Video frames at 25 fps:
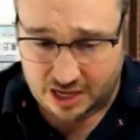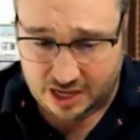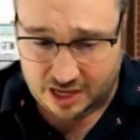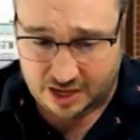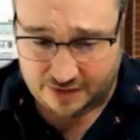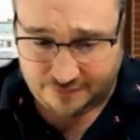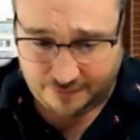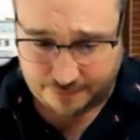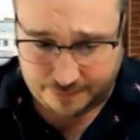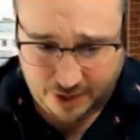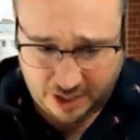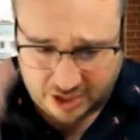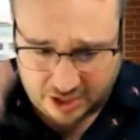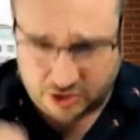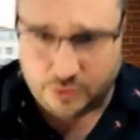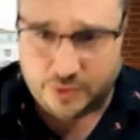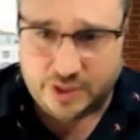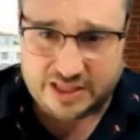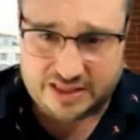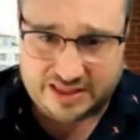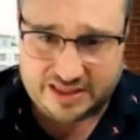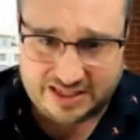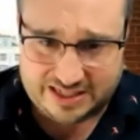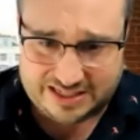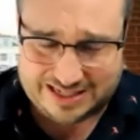if I'm not doing
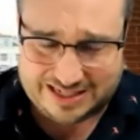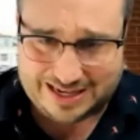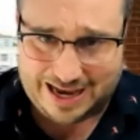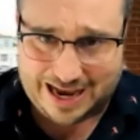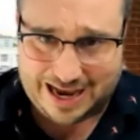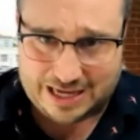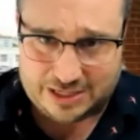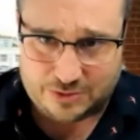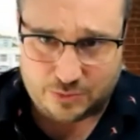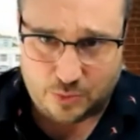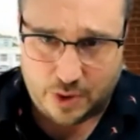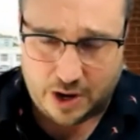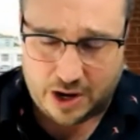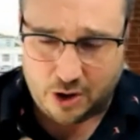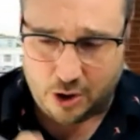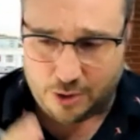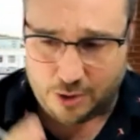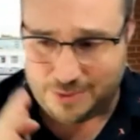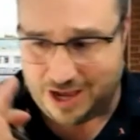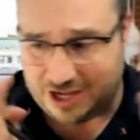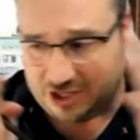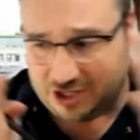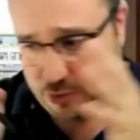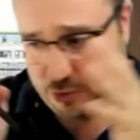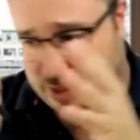it this guy's way or
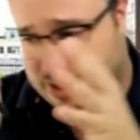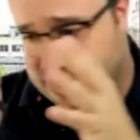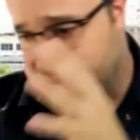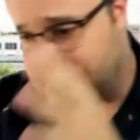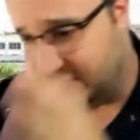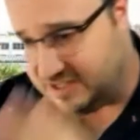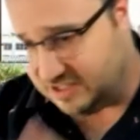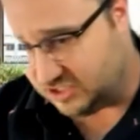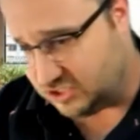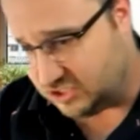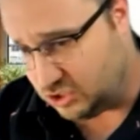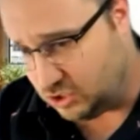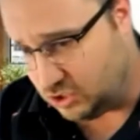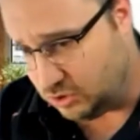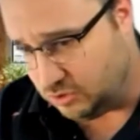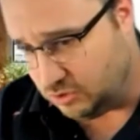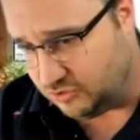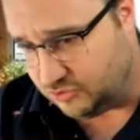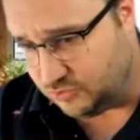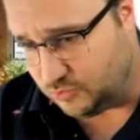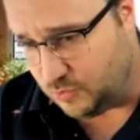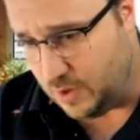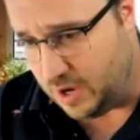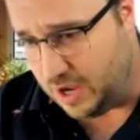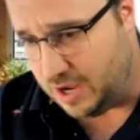I'm not doing it this
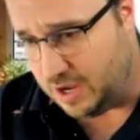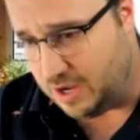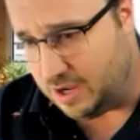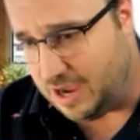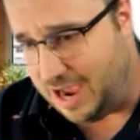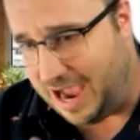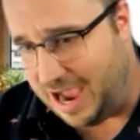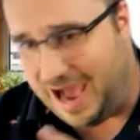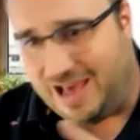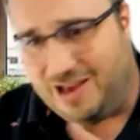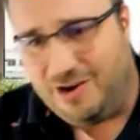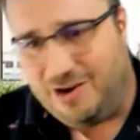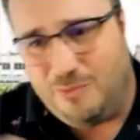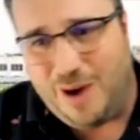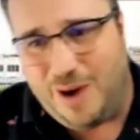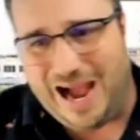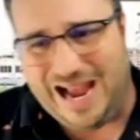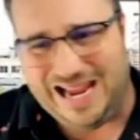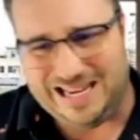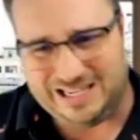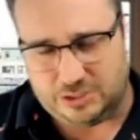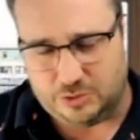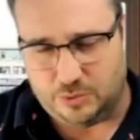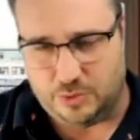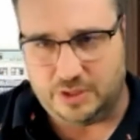girl's way, how do
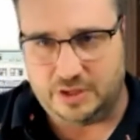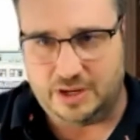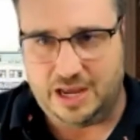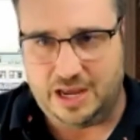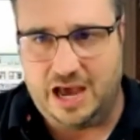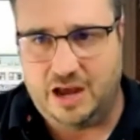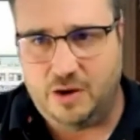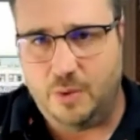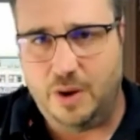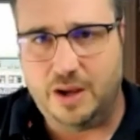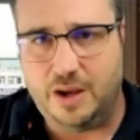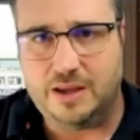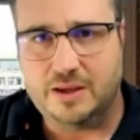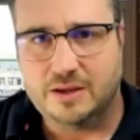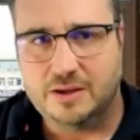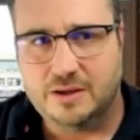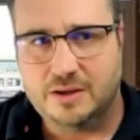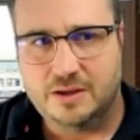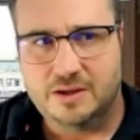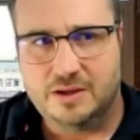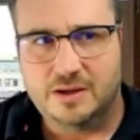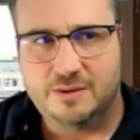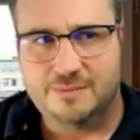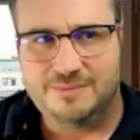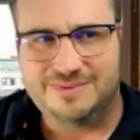I do it? How do I
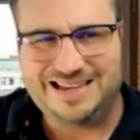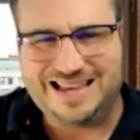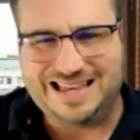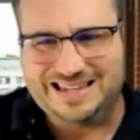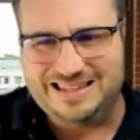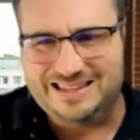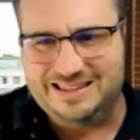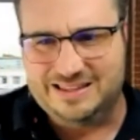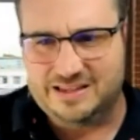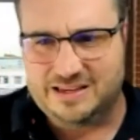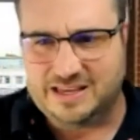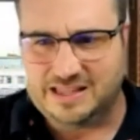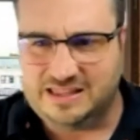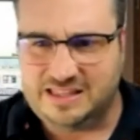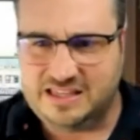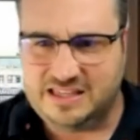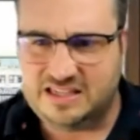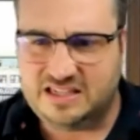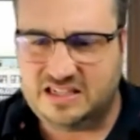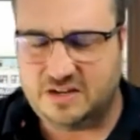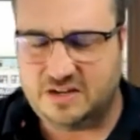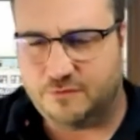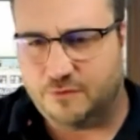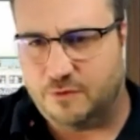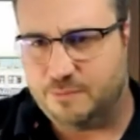can can
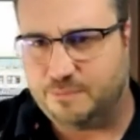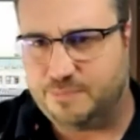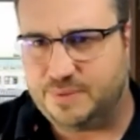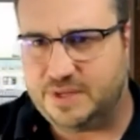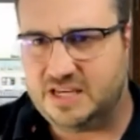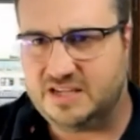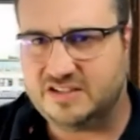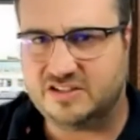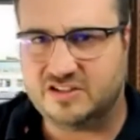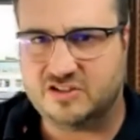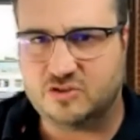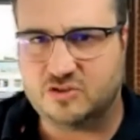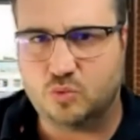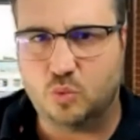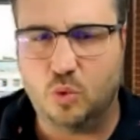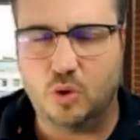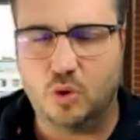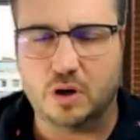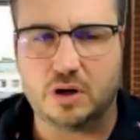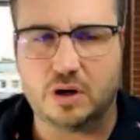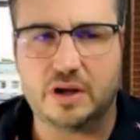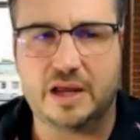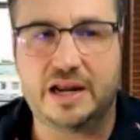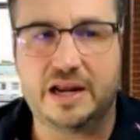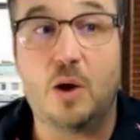these different pieces
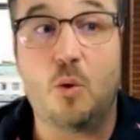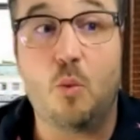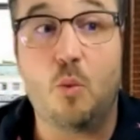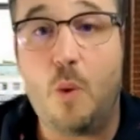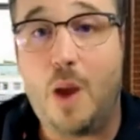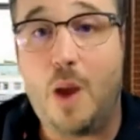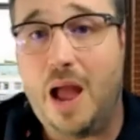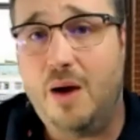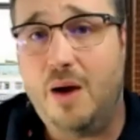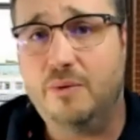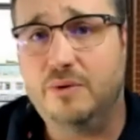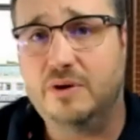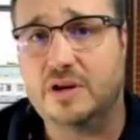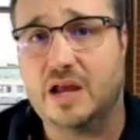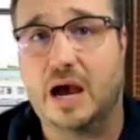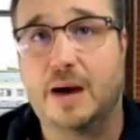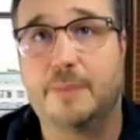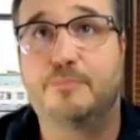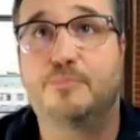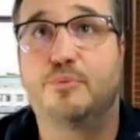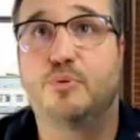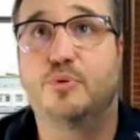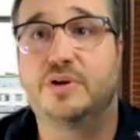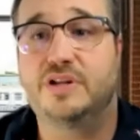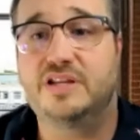work? And I wound
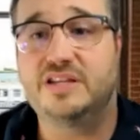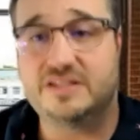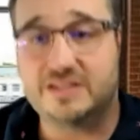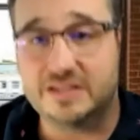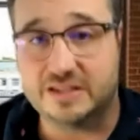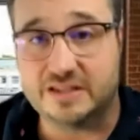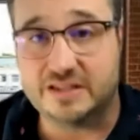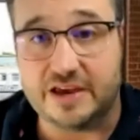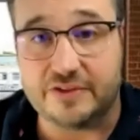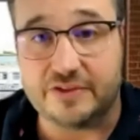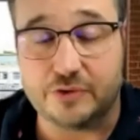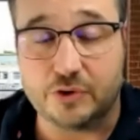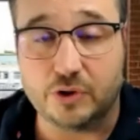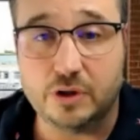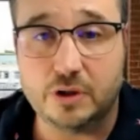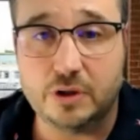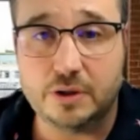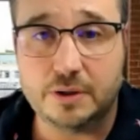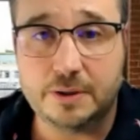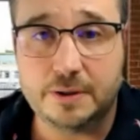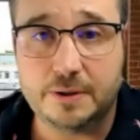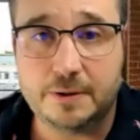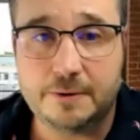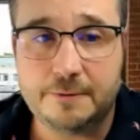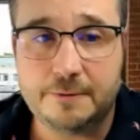up putting together